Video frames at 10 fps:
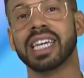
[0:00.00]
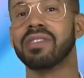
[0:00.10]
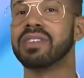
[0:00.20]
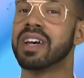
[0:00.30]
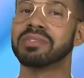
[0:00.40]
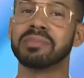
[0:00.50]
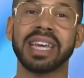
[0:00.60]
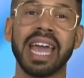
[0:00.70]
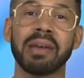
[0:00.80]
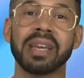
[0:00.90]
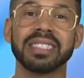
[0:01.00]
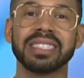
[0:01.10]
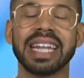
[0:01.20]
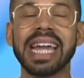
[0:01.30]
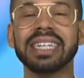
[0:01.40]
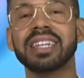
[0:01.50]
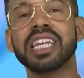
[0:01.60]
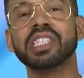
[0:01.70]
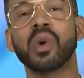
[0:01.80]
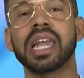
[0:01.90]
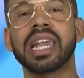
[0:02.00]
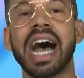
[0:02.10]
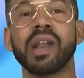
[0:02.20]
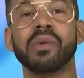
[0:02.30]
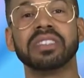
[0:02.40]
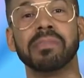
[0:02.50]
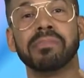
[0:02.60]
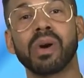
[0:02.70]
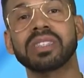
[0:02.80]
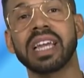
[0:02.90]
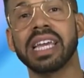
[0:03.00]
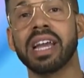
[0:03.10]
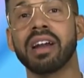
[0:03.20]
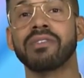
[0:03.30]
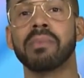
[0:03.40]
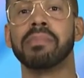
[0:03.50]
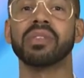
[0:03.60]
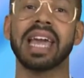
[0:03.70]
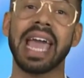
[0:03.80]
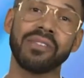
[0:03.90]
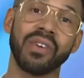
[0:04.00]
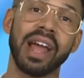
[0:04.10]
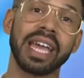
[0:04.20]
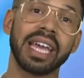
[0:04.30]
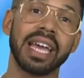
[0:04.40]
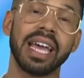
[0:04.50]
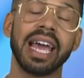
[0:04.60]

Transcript: Give yourself some cake because 1929 was the birthday year for both Anne Frank